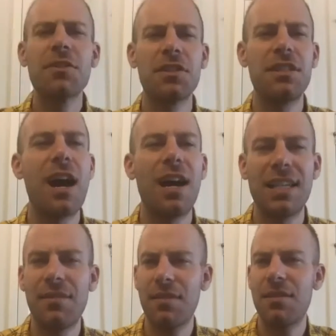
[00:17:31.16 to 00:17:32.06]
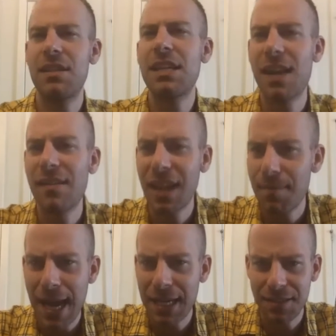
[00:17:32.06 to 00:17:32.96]
does Giannis have left? Does he sign a
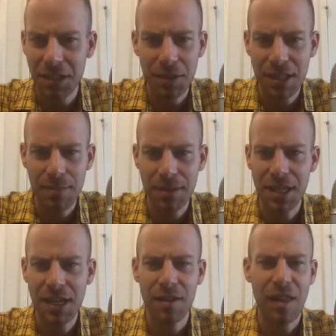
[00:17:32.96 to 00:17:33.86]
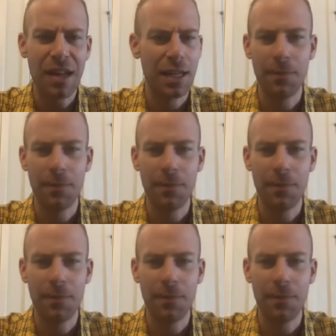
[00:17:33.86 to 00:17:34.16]
max deal with them? Is he locked up?